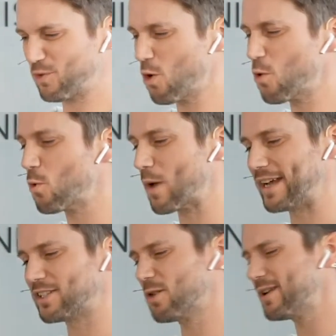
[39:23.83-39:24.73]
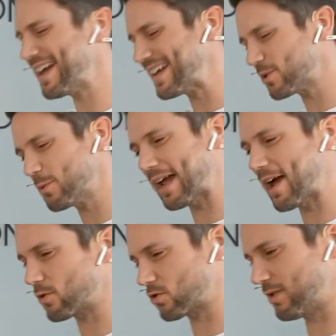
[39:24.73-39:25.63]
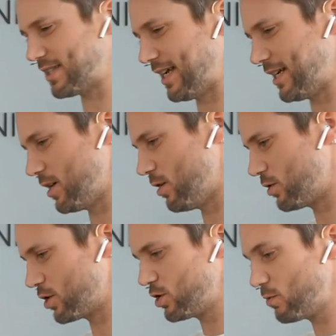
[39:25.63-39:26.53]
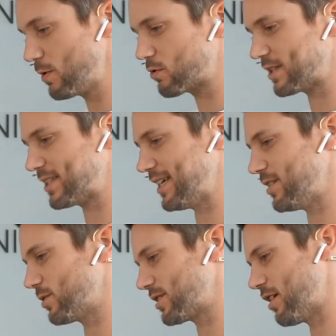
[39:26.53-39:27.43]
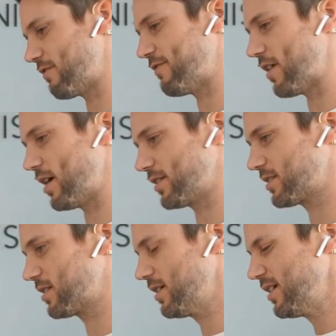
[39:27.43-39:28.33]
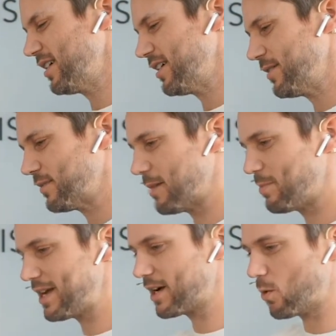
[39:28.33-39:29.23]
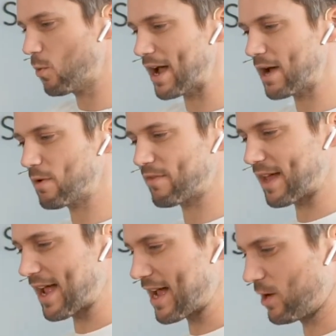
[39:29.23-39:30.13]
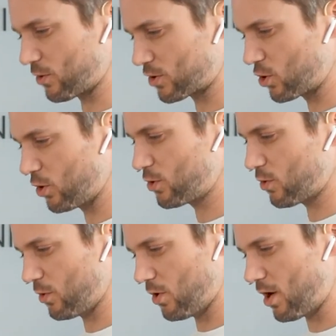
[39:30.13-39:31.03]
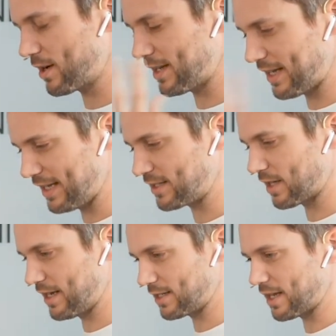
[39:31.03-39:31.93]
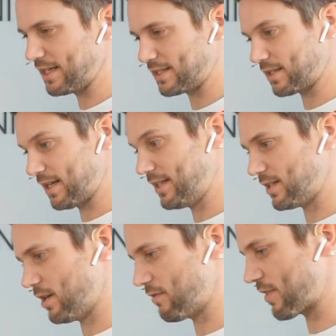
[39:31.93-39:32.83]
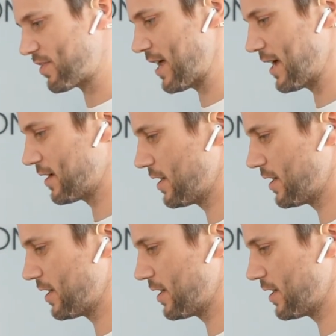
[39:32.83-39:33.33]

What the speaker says: Always. Don't let someone else critique you, because you will critique yourself first. And being aware whether the hair looks good or not is another thing.